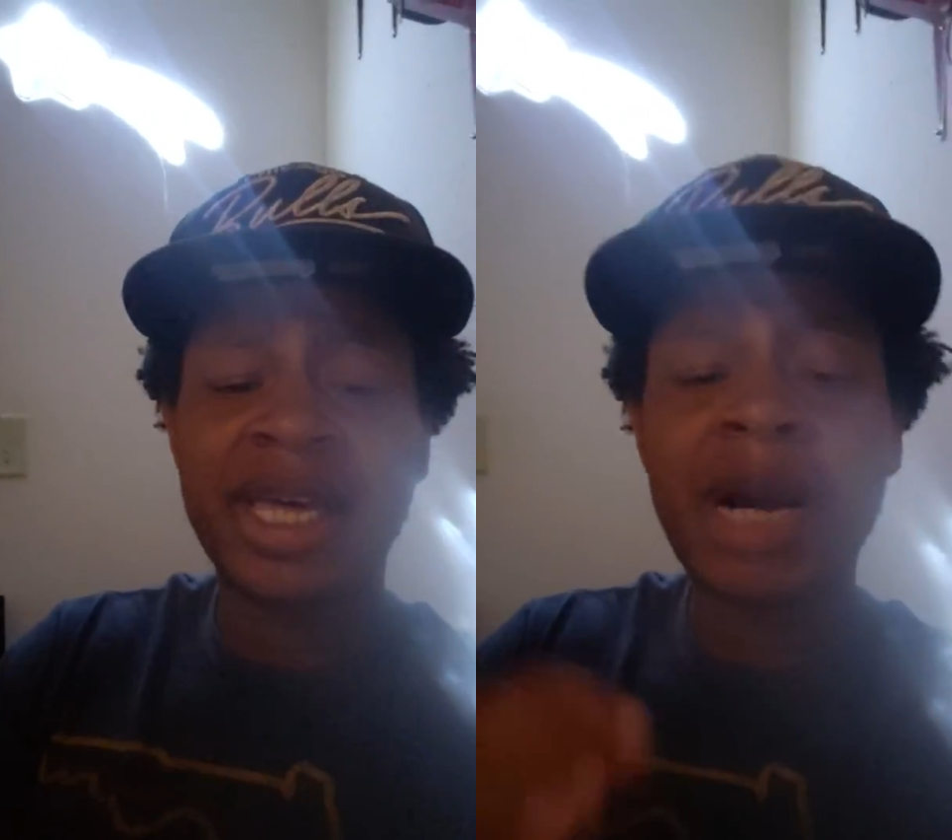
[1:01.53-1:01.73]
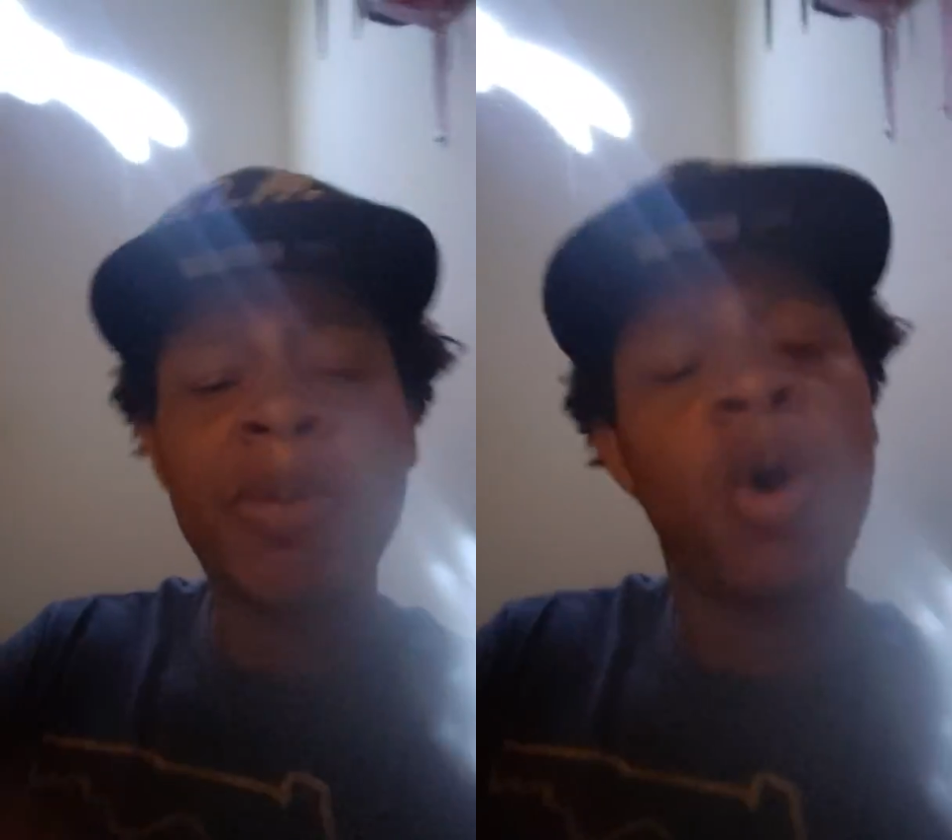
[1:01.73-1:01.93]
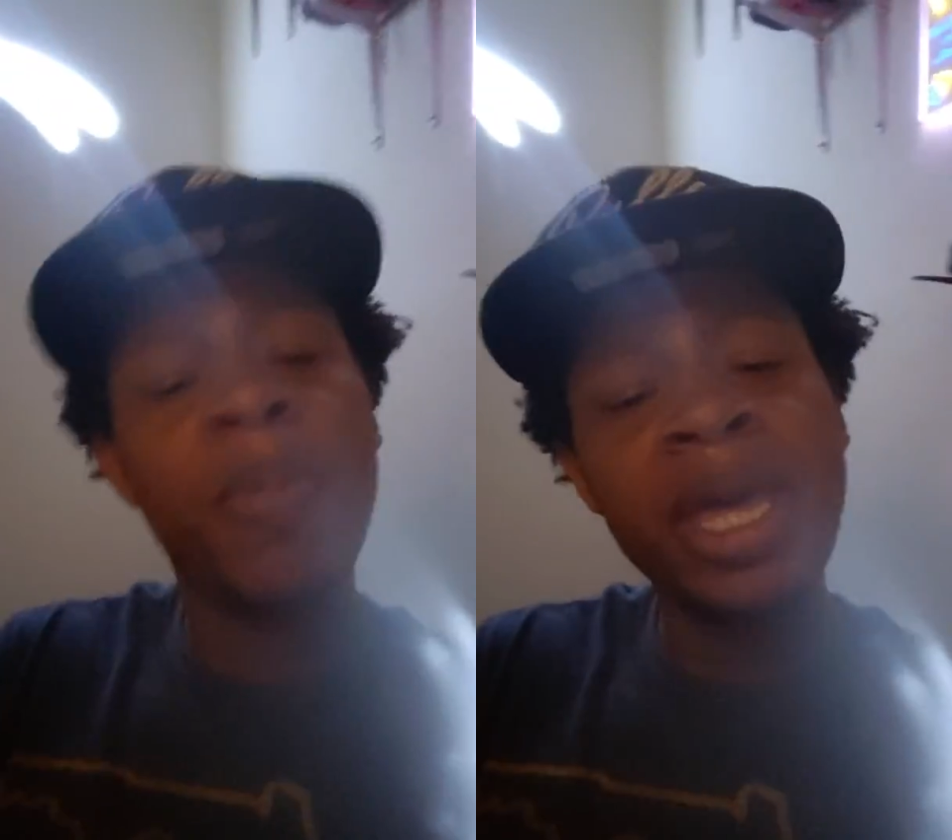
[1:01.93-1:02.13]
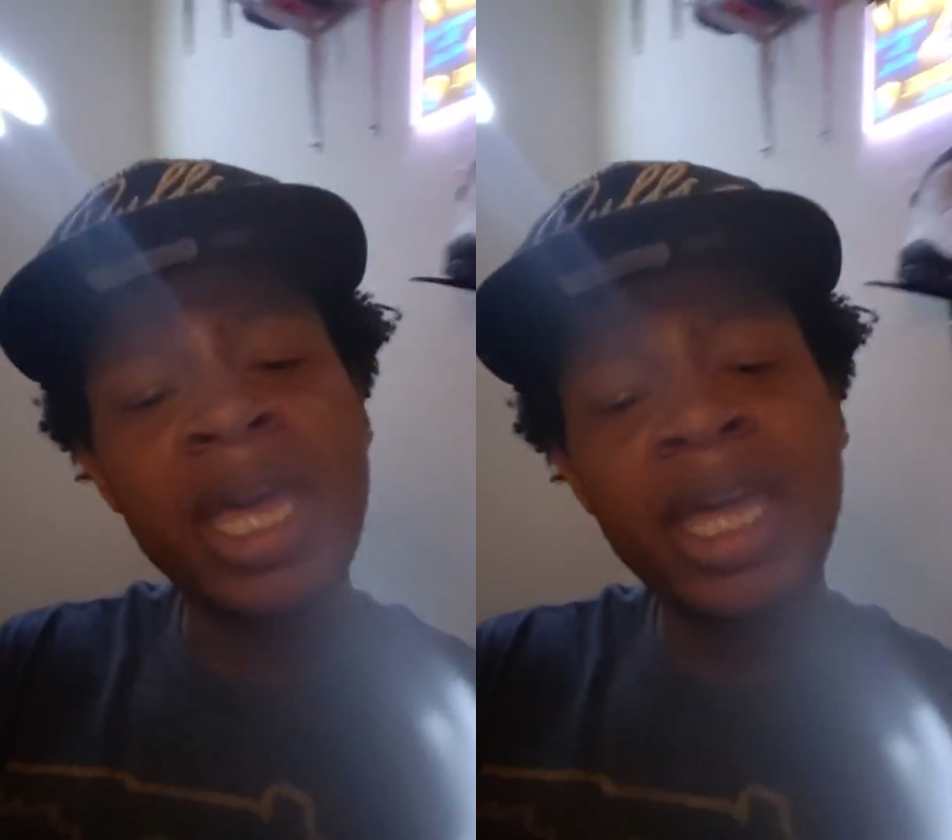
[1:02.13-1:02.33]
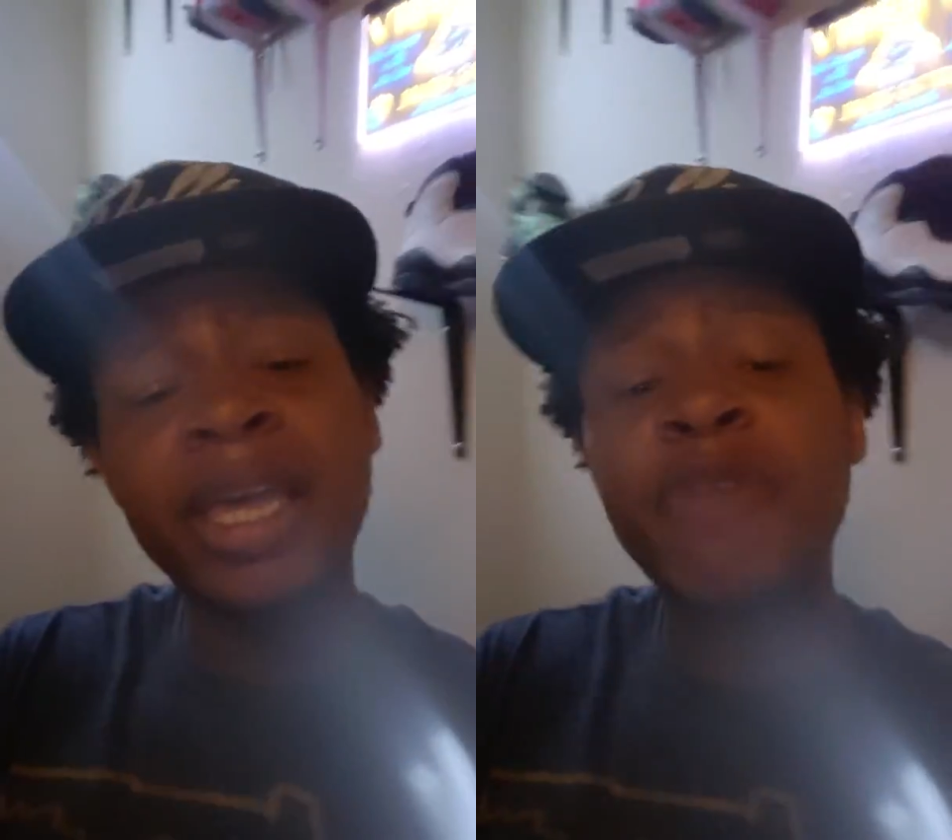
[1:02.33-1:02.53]
Come on,
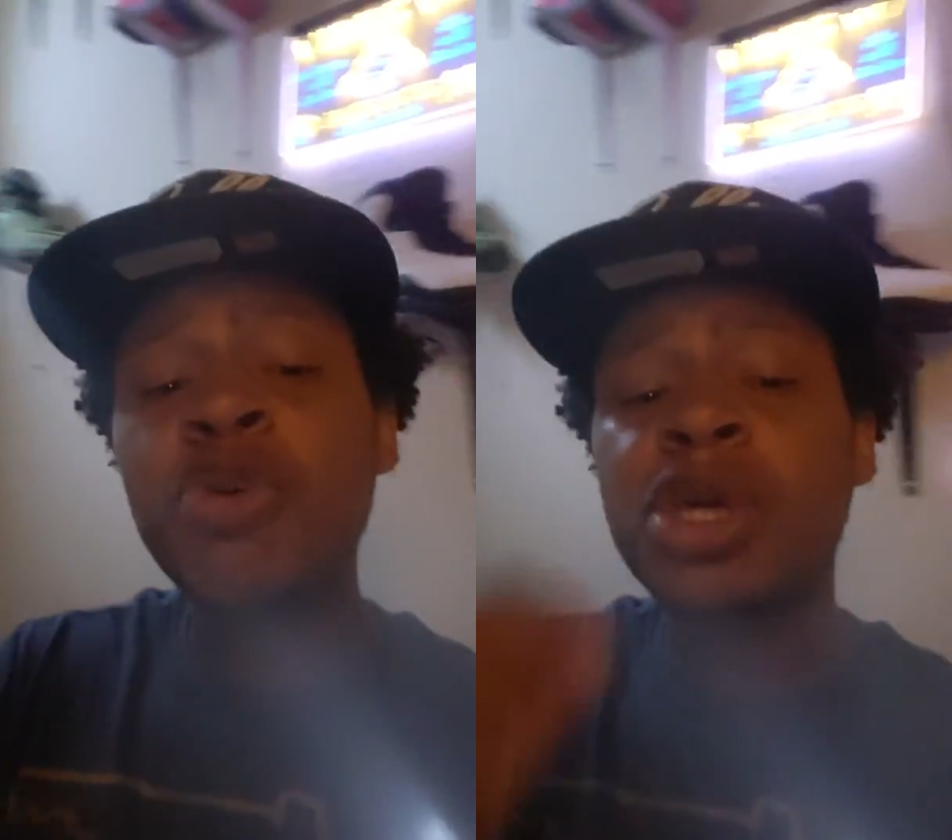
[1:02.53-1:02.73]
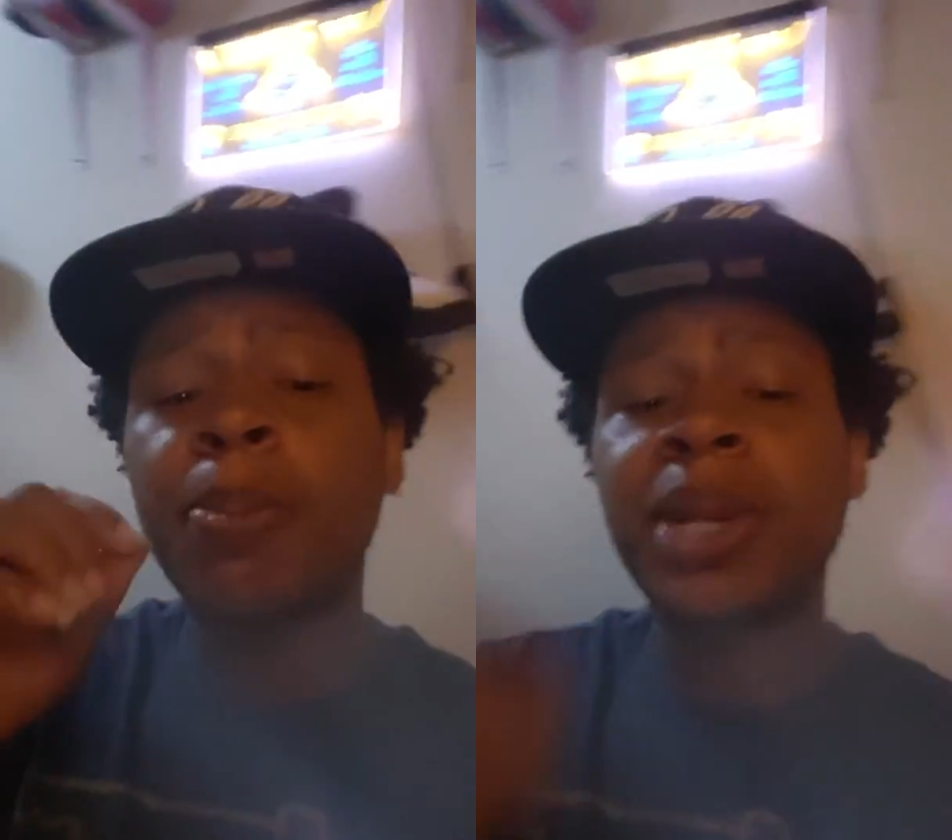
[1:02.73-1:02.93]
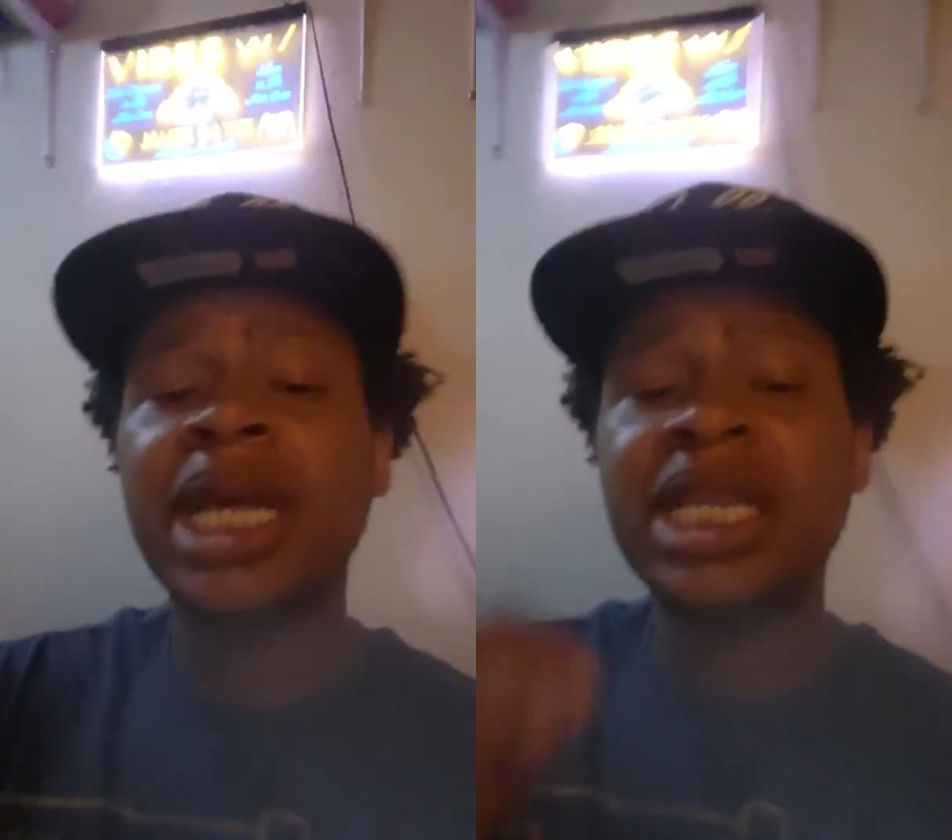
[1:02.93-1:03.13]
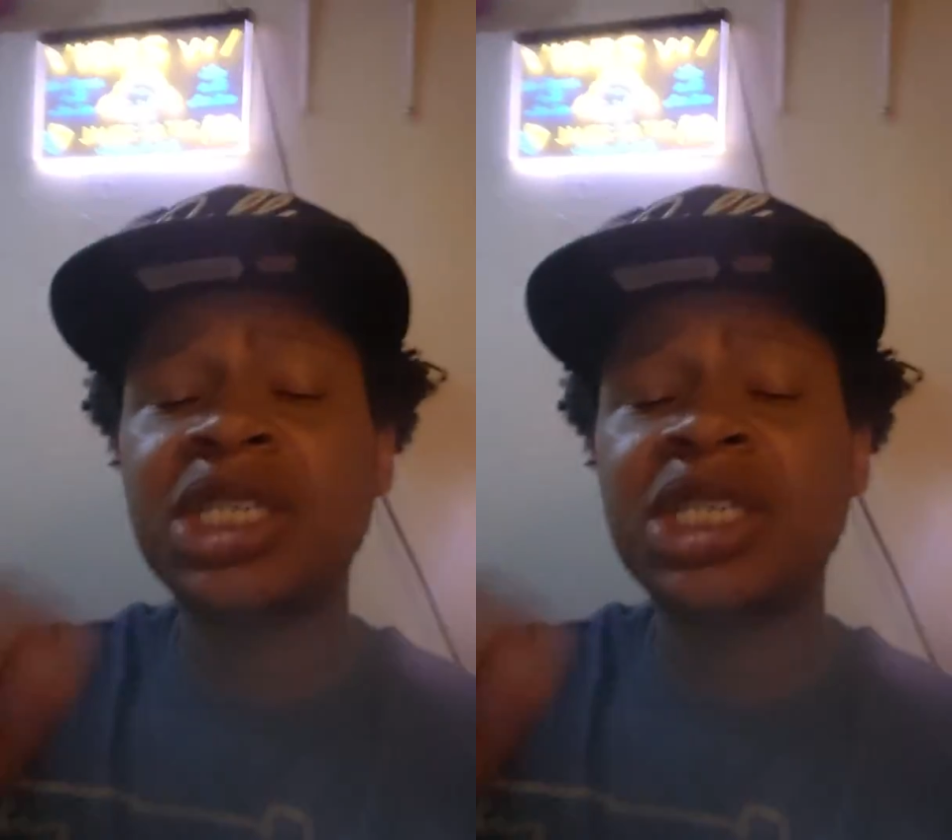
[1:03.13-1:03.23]
man. If you complete